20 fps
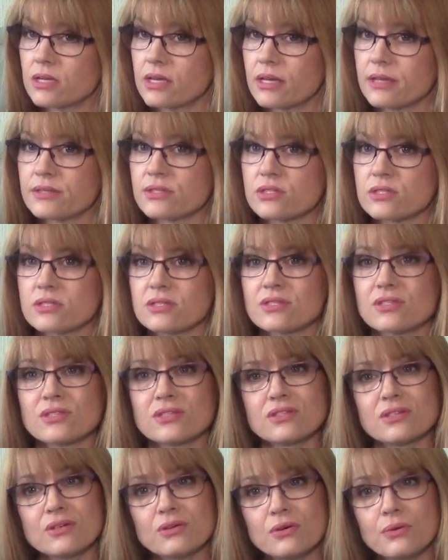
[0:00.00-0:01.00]
And
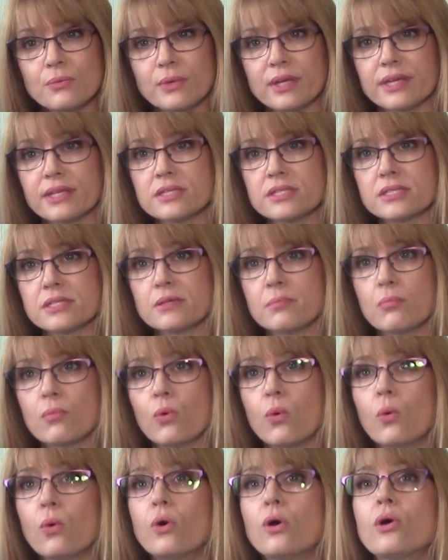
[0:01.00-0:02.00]
so we can see
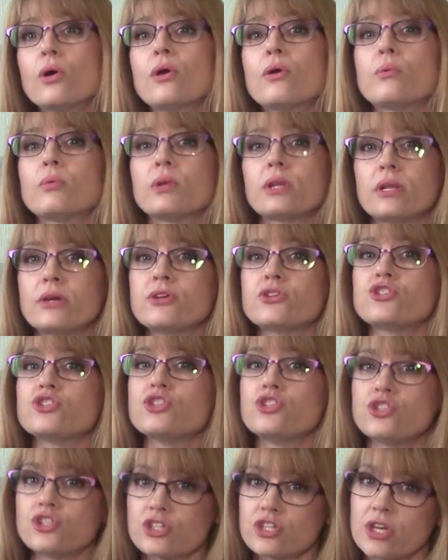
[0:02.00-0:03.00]
more
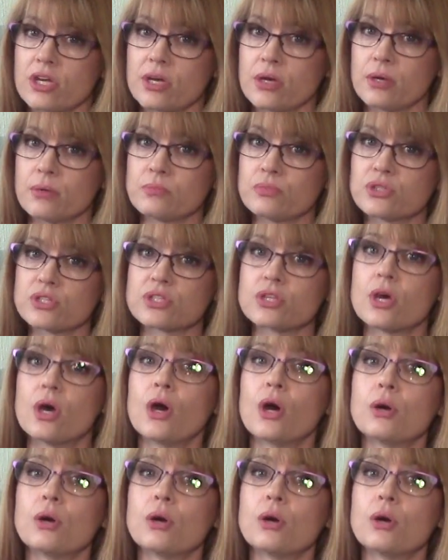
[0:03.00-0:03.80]
relationships,